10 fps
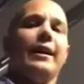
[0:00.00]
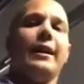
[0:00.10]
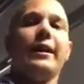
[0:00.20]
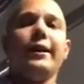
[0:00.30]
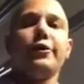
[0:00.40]

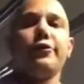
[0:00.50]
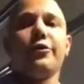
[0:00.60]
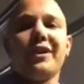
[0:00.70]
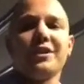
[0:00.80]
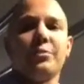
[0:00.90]
I don't
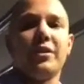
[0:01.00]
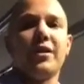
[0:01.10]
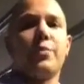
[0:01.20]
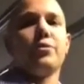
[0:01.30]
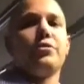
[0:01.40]
feel like spending
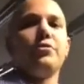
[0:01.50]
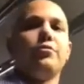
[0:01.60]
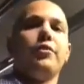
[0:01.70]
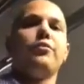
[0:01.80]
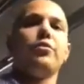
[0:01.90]
a couple, $200,
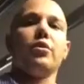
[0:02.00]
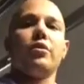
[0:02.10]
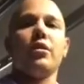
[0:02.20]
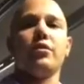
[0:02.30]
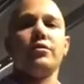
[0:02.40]
$300,
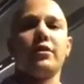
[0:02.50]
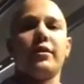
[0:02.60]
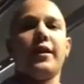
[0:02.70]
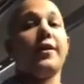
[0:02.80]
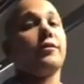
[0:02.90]
$400 on that.